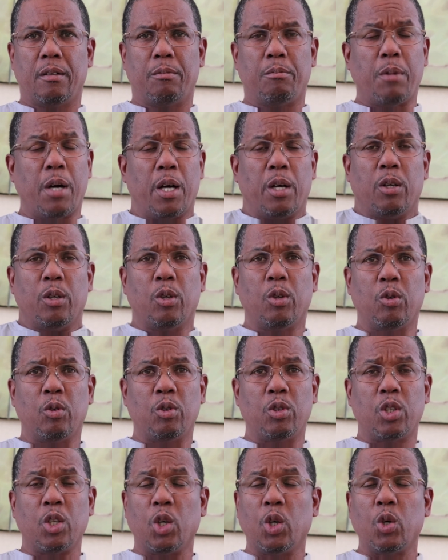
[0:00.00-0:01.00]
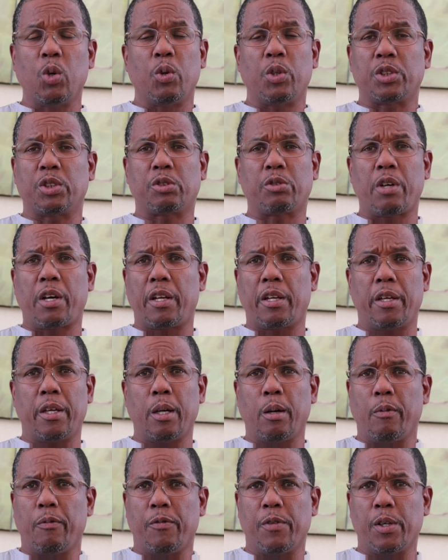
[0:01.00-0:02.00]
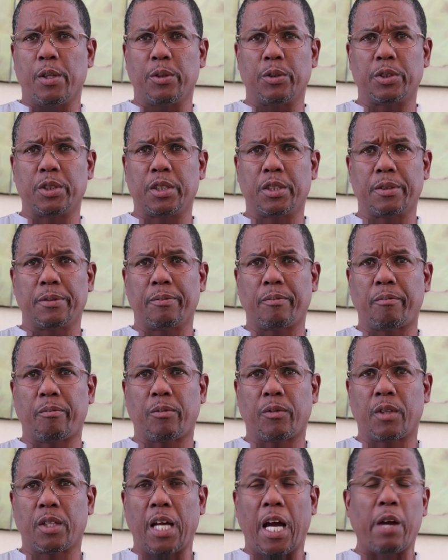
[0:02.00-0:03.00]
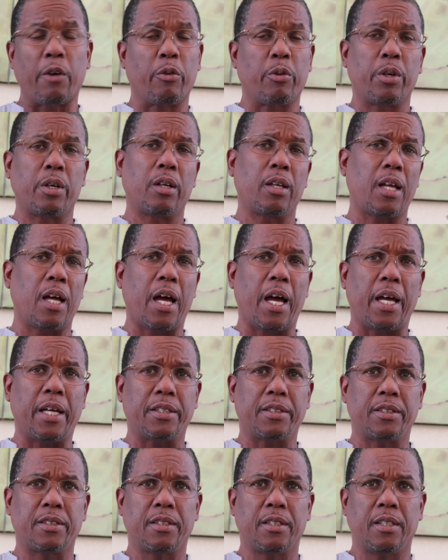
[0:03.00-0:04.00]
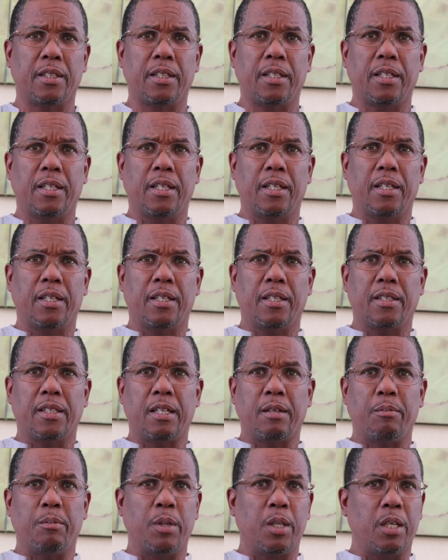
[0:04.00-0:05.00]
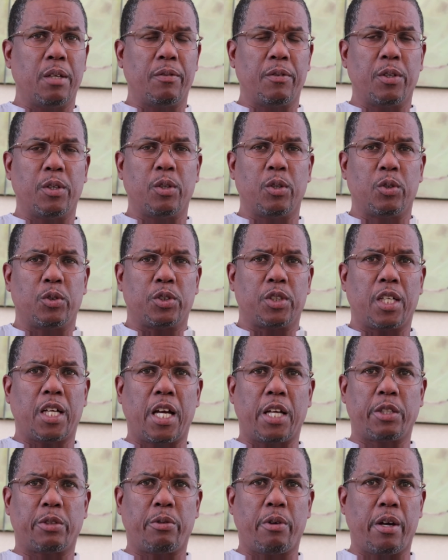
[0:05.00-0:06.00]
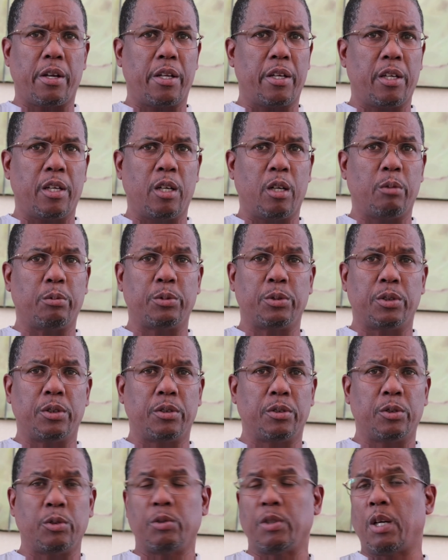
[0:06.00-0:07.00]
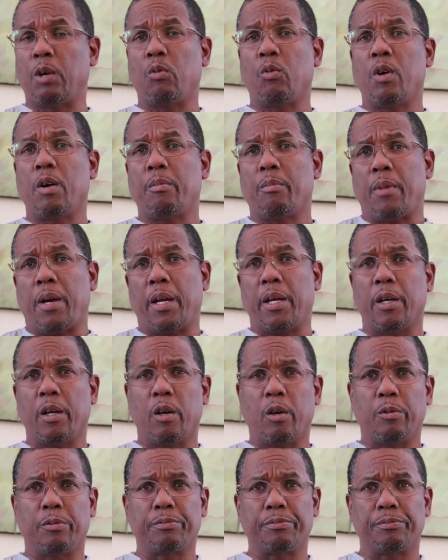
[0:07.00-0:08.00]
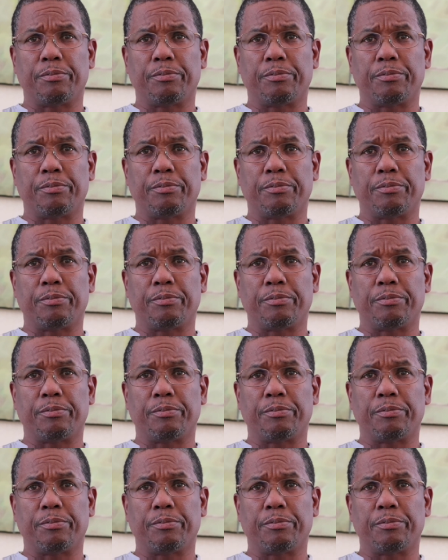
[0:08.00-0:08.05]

My whole goal is to try to help folks. I realize that many of those that I try to help do not want my help.